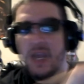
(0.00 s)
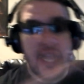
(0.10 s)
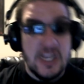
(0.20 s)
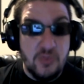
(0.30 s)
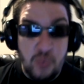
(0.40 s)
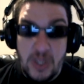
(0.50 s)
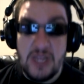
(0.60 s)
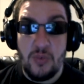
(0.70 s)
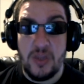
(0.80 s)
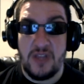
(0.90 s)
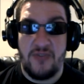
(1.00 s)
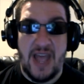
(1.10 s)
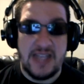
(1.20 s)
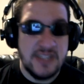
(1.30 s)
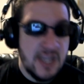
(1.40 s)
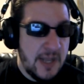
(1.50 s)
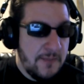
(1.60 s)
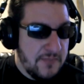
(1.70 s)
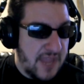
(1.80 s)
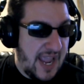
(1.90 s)
It's really really fast,
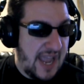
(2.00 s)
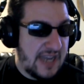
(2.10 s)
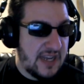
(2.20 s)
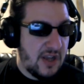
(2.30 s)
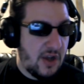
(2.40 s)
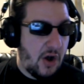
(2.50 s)
and